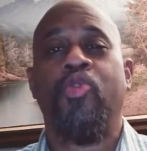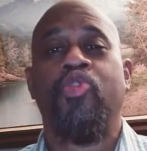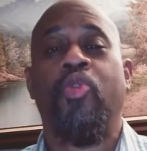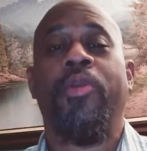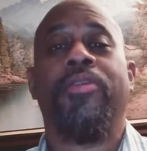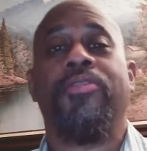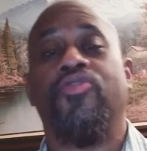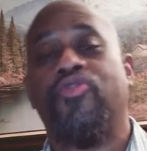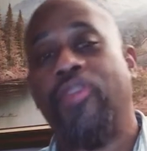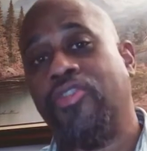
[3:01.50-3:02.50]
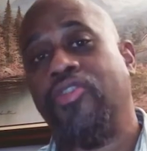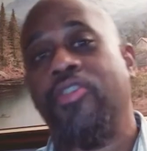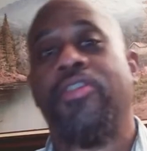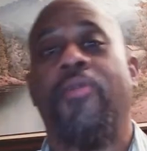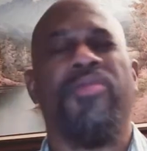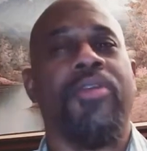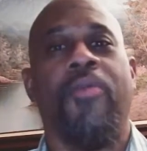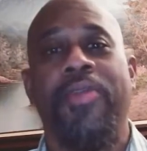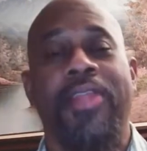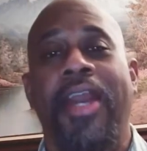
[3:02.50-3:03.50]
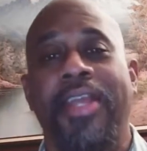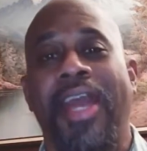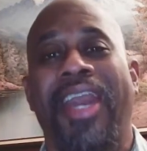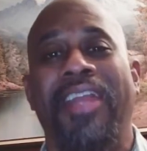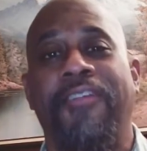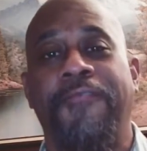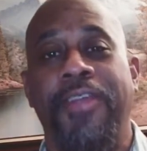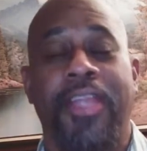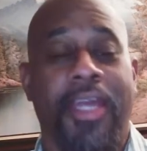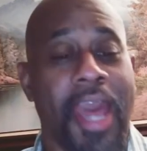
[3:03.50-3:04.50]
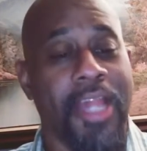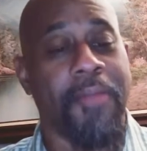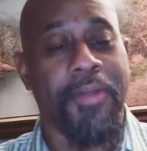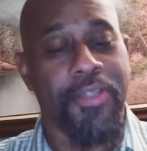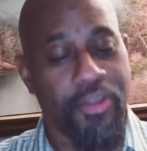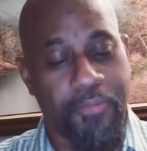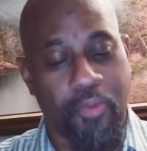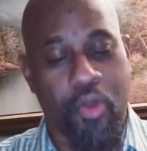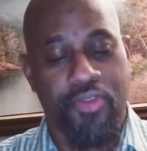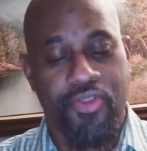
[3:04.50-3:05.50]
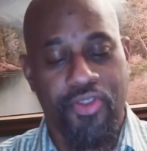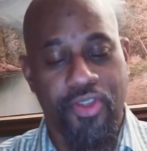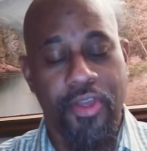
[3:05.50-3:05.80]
doing construction or someone in that kind of field that Caterpillar supports.